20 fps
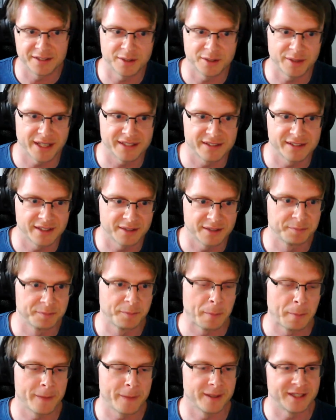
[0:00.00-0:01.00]
So that's an
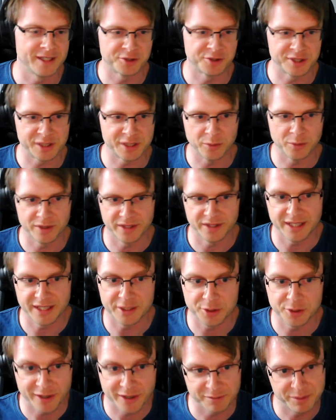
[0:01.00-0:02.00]
interesting one that they
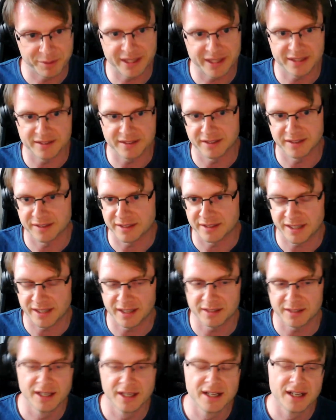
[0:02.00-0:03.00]
do have big ints as a
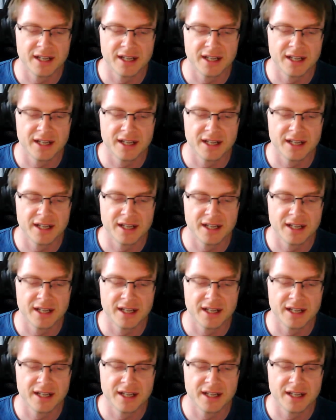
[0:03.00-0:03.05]
start.